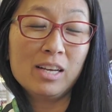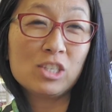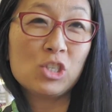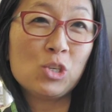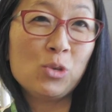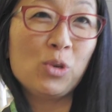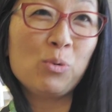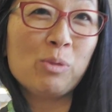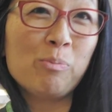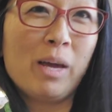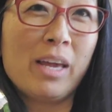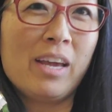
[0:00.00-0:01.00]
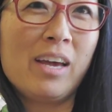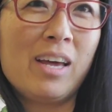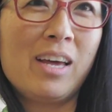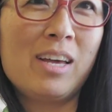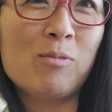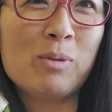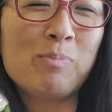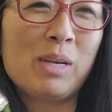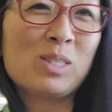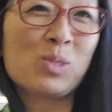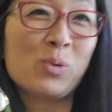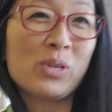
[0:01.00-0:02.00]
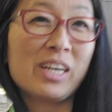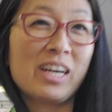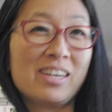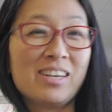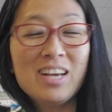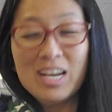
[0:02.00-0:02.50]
Could shoot you with my squirt gun.